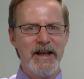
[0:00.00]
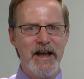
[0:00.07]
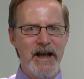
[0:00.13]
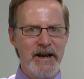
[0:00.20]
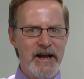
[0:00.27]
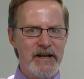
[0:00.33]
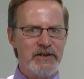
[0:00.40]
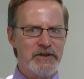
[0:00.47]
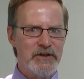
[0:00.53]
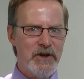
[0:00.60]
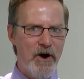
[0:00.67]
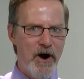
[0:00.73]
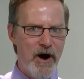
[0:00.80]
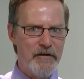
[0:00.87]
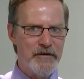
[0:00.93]
edX
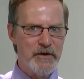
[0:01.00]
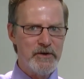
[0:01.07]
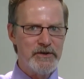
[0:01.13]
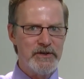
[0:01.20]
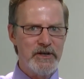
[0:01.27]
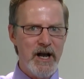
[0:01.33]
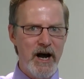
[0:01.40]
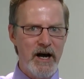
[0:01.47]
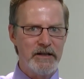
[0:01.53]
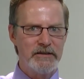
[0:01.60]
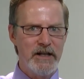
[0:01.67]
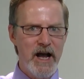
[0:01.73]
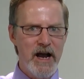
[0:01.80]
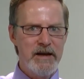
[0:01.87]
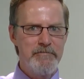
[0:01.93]
offers
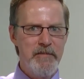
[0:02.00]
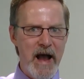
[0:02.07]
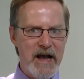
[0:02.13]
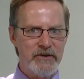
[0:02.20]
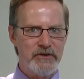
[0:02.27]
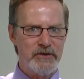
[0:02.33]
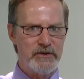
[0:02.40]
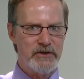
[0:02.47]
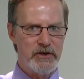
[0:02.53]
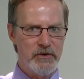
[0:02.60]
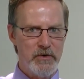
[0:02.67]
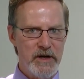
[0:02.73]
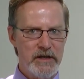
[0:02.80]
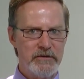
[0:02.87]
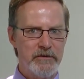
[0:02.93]
online master's
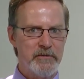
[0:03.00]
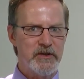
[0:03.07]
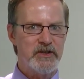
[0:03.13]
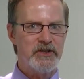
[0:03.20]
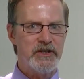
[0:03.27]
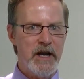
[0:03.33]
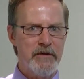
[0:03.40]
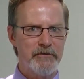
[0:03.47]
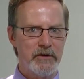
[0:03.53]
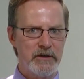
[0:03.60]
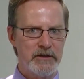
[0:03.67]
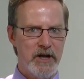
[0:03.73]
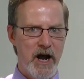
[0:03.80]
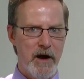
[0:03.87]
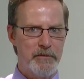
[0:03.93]
degrees from several
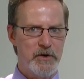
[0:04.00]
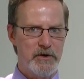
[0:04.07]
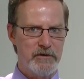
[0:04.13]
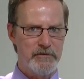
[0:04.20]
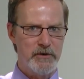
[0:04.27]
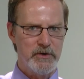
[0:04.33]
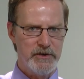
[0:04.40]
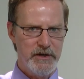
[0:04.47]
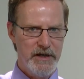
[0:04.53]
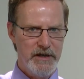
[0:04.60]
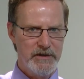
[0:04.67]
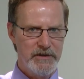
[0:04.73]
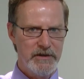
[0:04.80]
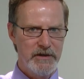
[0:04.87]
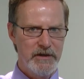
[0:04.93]
top
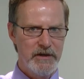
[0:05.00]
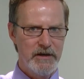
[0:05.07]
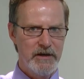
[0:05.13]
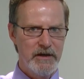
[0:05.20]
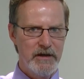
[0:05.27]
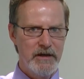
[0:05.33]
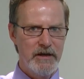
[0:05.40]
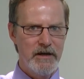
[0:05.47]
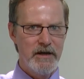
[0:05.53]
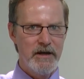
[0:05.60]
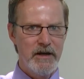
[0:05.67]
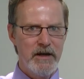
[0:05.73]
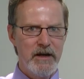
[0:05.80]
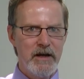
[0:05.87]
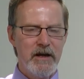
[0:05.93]
universities.
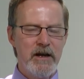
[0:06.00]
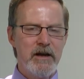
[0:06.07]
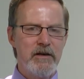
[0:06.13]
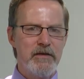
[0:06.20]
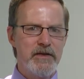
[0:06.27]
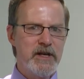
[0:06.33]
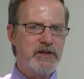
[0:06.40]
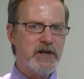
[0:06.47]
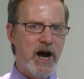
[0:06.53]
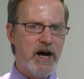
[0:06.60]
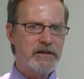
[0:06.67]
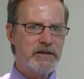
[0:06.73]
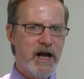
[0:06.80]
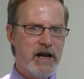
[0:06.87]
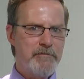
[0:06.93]
These
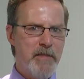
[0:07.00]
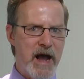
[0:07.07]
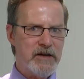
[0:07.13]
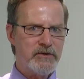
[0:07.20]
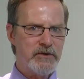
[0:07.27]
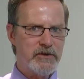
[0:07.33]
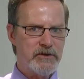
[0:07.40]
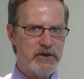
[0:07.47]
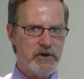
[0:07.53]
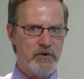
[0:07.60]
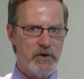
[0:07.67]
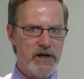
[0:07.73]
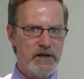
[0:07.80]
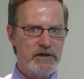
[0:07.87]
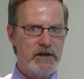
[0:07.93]
online master's
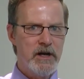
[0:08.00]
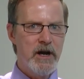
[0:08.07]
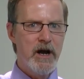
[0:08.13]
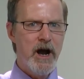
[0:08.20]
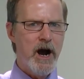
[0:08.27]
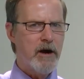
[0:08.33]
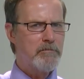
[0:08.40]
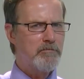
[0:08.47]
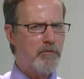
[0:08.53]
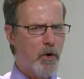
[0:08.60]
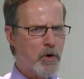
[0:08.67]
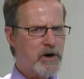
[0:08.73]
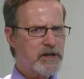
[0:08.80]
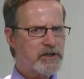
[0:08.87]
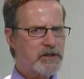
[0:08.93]
degrees are
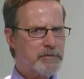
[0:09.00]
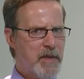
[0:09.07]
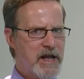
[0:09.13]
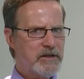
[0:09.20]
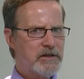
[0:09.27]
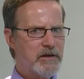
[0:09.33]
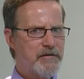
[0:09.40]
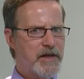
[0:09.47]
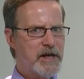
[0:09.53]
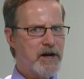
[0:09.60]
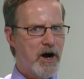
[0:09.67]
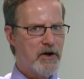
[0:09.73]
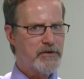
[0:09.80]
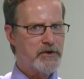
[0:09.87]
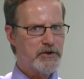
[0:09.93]
more expensive than
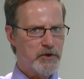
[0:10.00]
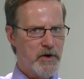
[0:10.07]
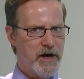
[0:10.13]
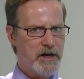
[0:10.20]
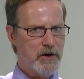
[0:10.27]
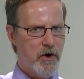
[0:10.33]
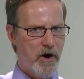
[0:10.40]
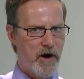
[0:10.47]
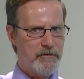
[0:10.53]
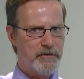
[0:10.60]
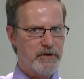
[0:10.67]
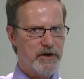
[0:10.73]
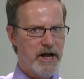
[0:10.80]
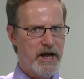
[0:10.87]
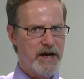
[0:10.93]
other training
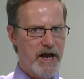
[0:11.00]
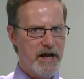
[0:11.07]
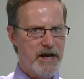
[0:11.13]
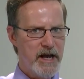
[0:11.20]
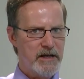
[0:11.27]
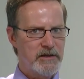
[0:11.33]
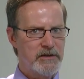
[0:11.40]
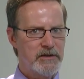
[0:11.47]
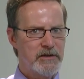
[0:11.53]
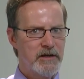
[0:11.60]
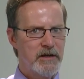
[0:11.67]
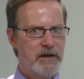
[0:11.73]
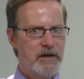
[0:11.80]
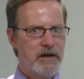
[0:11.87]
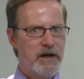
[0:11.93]
offered at edX.
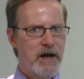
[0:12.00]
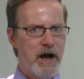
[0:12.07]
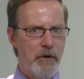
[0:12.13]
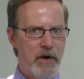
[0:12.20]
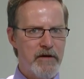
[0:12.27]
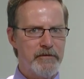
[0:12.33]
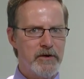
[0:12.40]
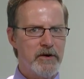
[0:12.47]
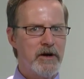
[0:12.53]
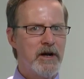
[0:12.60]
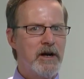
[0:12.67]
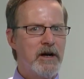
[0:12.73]
However,